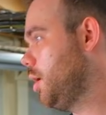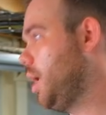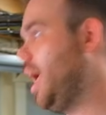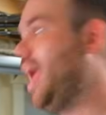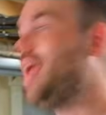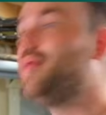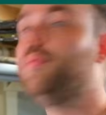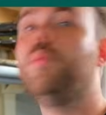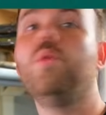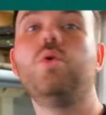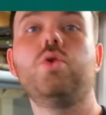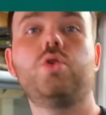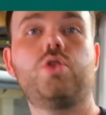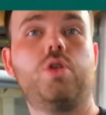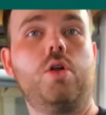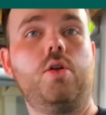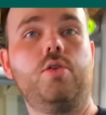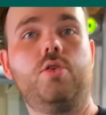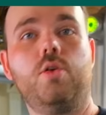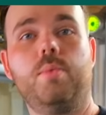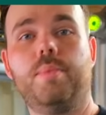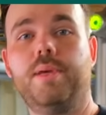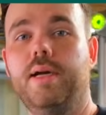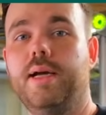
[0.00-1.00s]
a
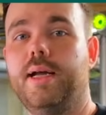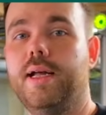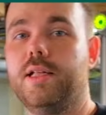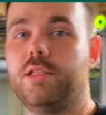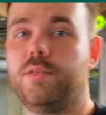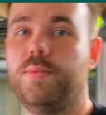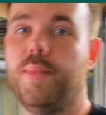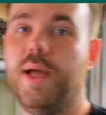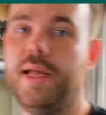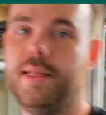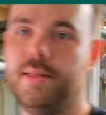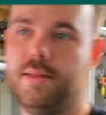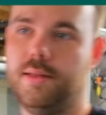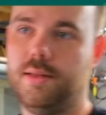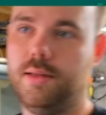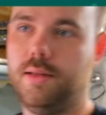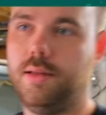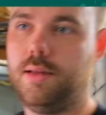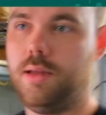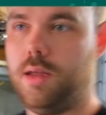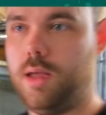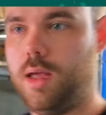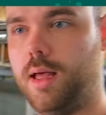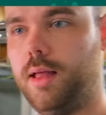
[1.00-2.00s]
Moersleutel beer gets made.
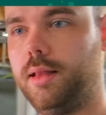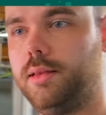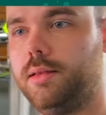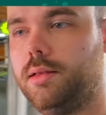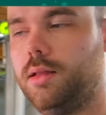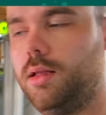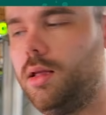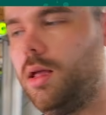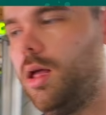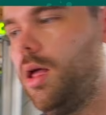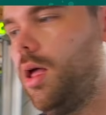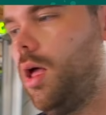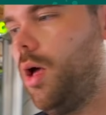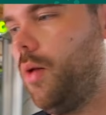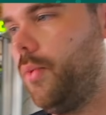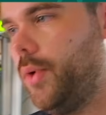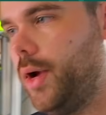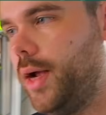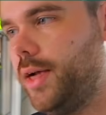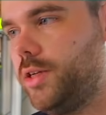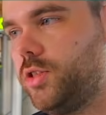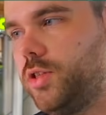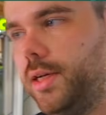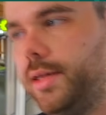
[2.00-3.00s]
And we're
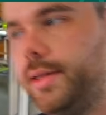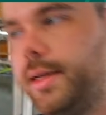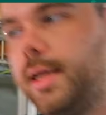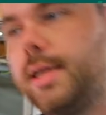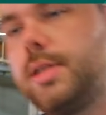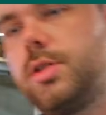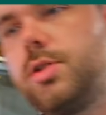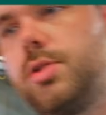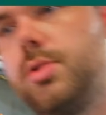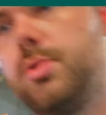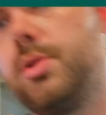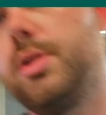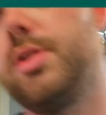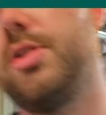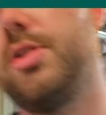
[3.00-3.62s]
actually next to the